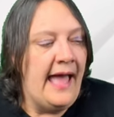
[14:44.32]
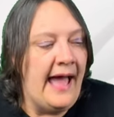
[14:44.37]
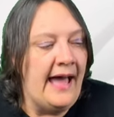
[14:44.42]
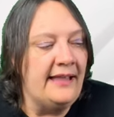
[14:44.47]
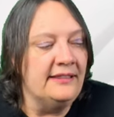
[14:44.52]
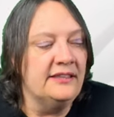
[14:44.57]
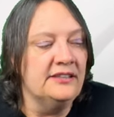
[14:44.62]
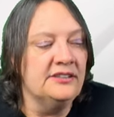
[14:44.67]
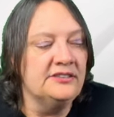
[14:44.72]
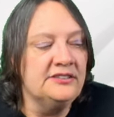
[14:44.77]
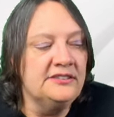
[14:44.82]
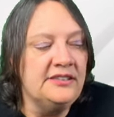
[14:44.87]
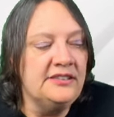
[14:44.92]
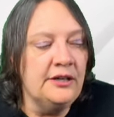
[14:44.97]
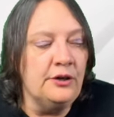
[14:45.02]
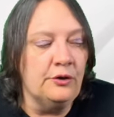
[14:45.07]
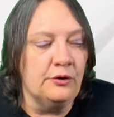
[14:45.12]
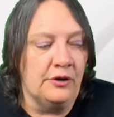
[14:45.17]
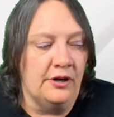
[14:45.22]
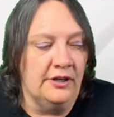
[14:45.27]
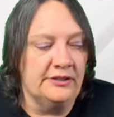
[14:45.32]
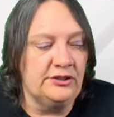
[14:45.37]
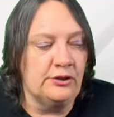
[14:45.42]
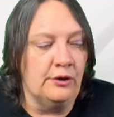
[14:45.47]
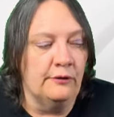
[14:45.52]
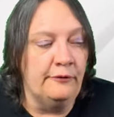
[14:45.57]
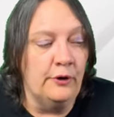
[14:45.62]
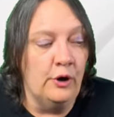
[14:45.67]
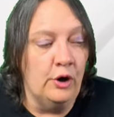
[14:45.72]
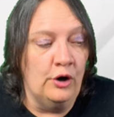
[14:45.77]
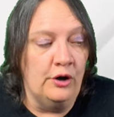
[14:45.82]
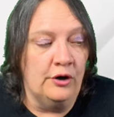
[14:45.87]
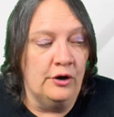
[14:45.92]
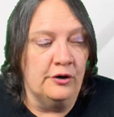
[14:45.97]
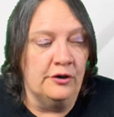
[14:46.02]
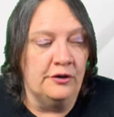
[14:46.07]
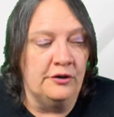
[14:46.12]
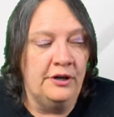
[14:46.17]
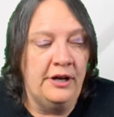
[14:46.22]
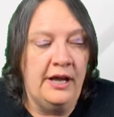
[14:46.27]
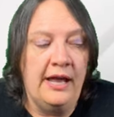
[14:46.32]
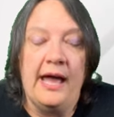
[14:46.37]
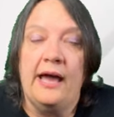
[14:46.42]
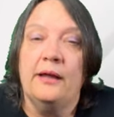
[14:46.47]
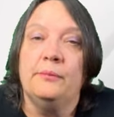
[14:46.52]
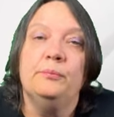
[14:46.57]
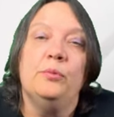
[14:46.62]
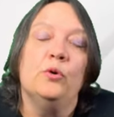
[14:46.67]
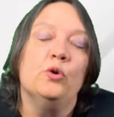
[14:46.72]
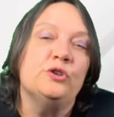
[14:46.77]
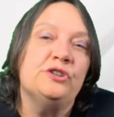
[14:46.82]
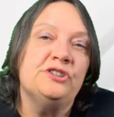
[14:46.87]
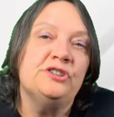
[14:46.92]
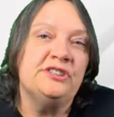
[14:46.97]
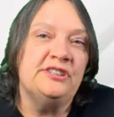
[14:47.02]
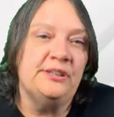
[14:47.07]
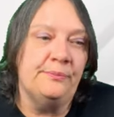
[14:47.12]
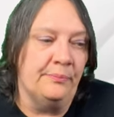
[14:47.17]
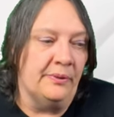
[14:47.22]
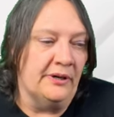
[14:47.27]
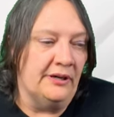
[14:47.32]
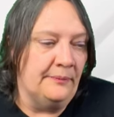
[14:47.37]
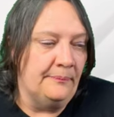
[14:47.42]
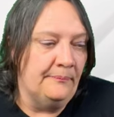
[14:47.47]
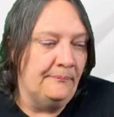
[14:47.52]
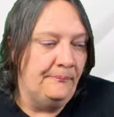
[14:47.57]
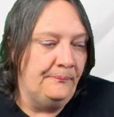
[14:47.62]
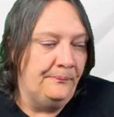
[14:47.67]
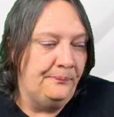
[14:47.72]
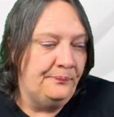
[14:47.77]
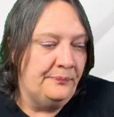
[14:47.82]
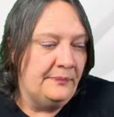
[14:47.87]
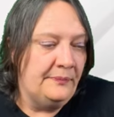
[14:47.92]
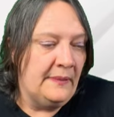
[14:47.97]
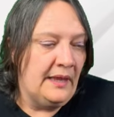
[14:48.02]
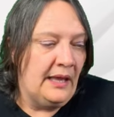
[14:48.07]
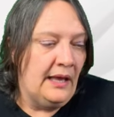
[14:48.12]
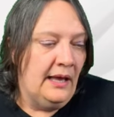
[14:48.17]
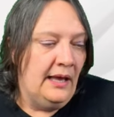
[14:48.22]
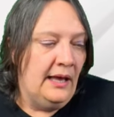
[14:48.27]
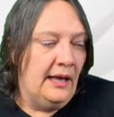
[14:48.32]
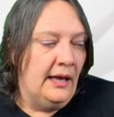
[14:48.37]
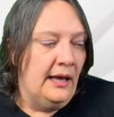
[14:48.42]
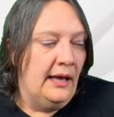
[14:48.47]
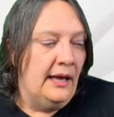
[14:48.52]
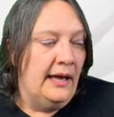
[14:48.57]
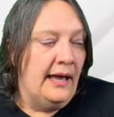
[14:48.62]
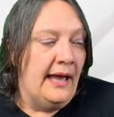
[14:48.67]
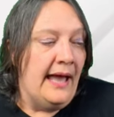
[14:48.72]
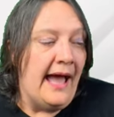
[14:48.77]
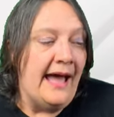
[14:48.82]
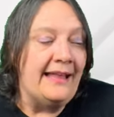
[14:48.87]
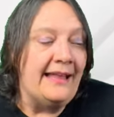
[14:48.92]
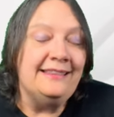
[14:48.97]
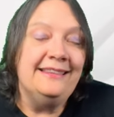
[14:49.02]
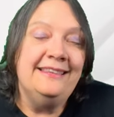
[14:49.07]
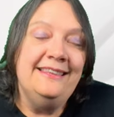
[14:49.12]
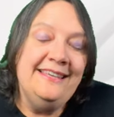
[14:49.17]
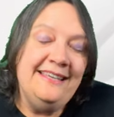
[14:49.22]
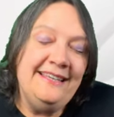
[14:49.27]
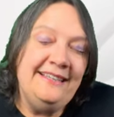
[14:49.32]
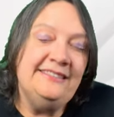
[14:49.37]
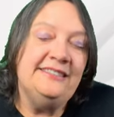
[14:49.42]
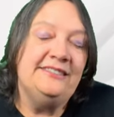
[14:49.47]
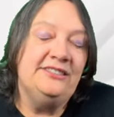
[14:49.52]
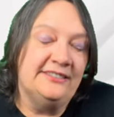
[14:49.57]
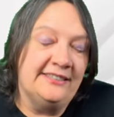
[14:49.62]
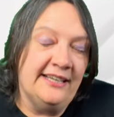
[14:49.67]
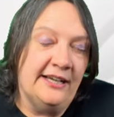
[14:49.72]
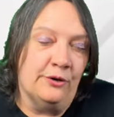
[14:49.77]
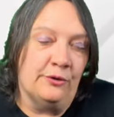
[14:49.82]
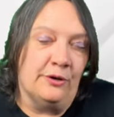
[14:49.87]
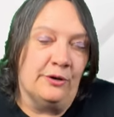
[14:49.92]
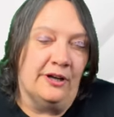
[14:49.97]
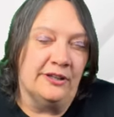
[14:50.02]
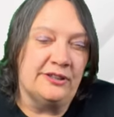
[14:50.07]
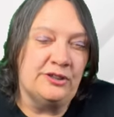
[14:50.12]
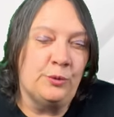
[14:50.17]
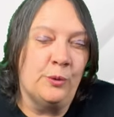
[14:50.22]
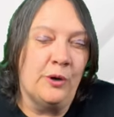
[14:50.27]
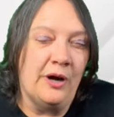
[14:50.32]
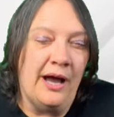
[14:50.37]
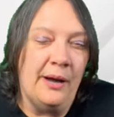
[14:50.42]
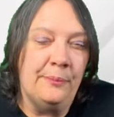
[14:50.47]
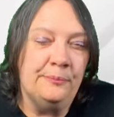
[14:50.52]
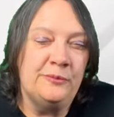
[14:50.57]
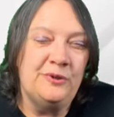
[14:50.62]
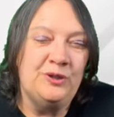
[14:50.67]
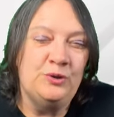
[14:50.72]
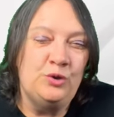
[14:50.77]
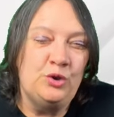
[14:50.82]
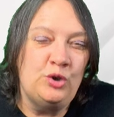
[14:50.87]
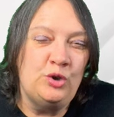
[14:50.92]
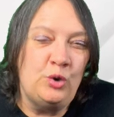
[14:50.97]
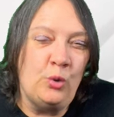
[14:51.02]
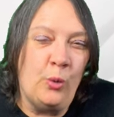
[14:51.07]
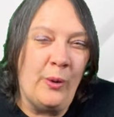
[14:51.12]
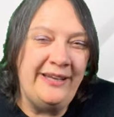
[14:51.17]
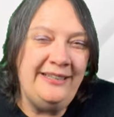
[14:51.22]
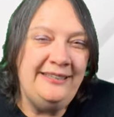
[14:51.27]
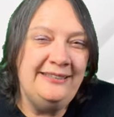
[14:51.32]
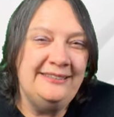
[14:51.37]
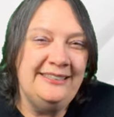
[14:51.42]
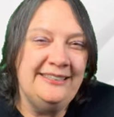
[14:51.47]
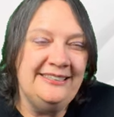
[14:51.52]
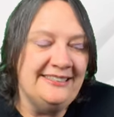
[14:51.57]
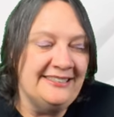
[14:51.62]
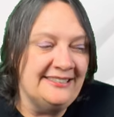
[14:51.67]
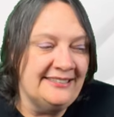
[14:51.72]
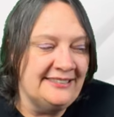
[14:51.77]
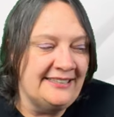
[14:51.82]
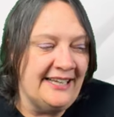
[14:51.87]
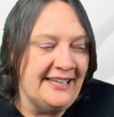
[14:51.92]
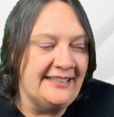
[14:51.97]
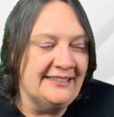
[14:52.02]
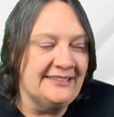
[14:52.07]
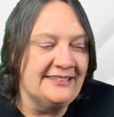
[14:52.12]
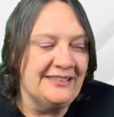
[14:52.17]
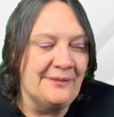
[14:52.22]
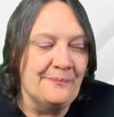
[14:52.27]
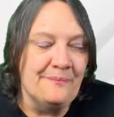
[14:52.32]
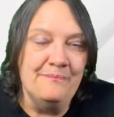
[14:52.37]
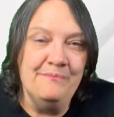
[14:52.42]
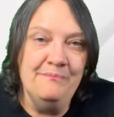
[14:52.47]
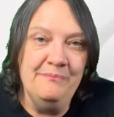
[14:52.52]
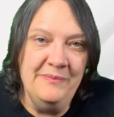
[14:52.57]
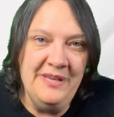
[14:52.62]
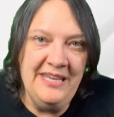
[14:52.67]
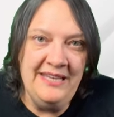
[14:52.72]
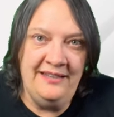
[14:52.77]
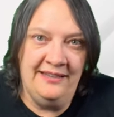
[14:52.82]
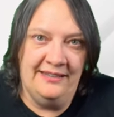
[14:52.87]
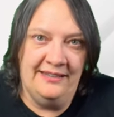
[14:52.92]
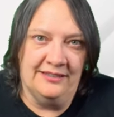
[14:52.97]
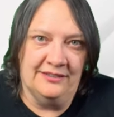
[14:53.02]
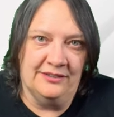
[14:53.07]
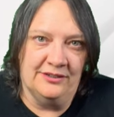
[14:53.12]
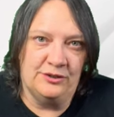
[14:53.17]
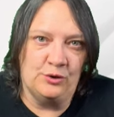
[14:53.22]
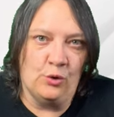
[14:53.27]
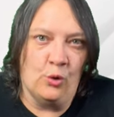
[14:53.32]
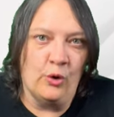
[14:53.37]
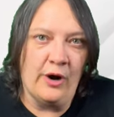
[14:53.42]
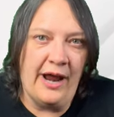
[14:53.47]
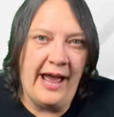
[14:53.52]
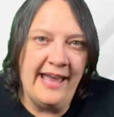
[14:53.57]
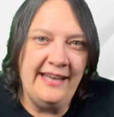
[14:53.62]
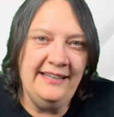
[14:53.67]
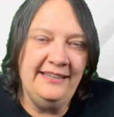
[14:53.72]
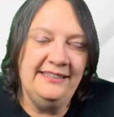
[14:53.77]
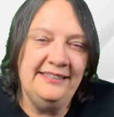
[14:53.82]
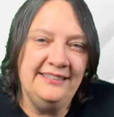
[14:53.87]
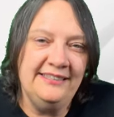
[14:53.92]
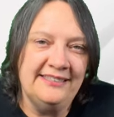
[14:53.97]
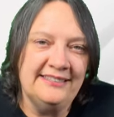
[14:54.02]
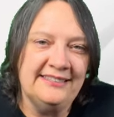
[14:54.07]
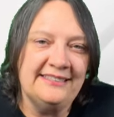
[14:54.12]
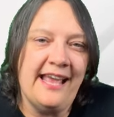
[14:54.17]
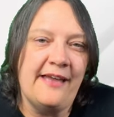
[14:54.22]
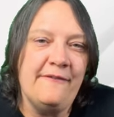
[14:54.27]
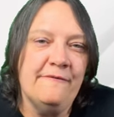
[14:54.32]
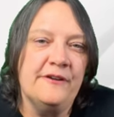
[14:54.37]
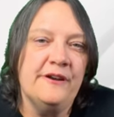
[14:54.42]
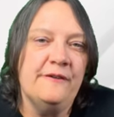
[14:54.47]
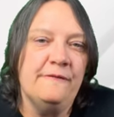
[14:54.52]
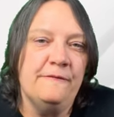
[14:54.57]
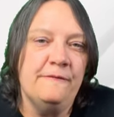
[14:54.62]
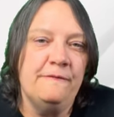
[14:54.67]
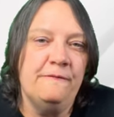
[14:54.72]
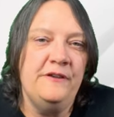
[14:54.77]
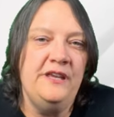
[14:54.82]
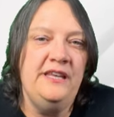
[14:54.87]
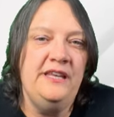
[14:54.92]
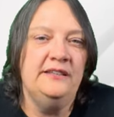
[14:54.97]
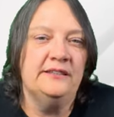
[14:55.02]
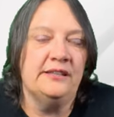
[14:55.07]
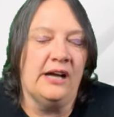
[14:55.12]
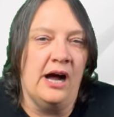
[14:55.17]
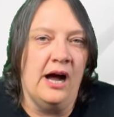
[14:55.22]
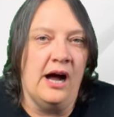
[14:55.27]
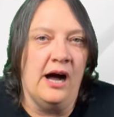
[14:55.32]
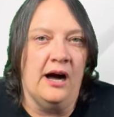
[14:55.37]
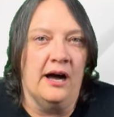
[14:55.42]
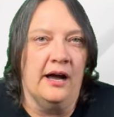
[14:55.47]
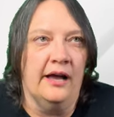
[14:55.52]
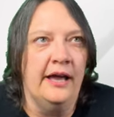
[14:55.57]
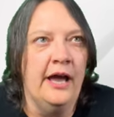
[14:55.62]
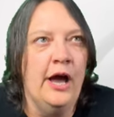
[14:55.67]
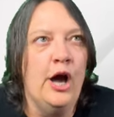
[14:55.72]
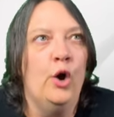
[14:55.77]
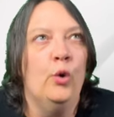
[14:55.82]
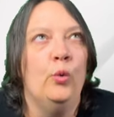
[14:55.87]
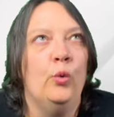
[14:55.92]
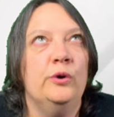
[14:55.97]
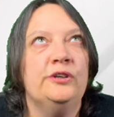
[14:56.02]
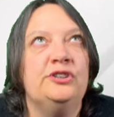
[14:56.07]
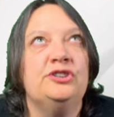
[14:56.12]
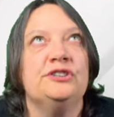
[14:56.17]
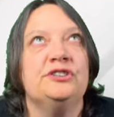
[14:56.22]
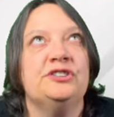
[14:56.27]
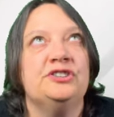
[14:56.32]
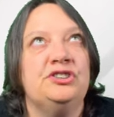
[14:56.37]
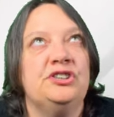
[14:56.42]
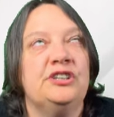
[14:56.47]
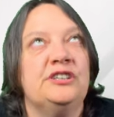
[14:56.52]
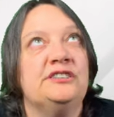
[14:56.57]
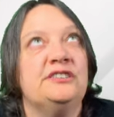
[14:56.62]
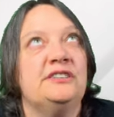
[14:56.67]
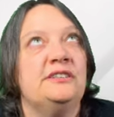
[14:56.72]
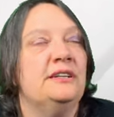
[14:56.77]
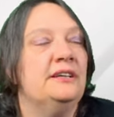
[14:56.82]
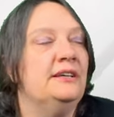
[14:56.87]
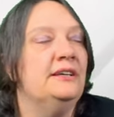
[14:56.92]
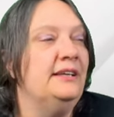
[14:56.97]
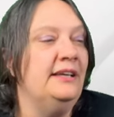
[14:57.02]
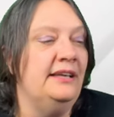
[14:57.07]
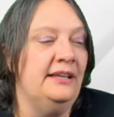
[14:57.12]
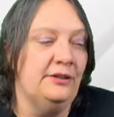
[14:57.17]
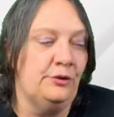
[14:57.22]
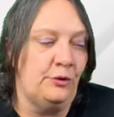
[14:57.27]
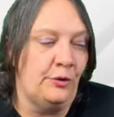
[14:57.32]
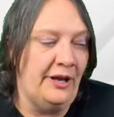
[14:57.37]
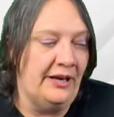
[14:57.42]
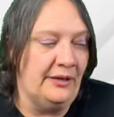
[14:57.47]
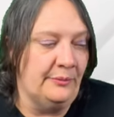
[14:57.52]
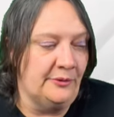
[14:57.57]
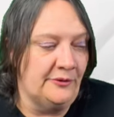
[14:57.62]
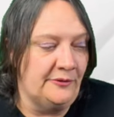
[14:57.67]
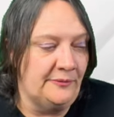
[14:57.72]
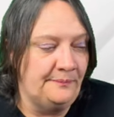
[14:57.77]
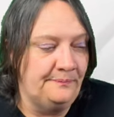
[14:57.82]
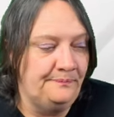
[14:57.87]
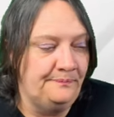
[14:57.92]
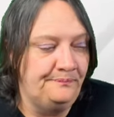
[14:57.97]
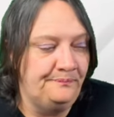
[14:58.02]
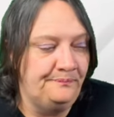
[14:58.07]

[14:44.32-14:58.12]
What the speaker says: and the ziggurats of Ur and Borsippa. And these ziggurats were up to 26 meters or 87 feet high, which is just incredible.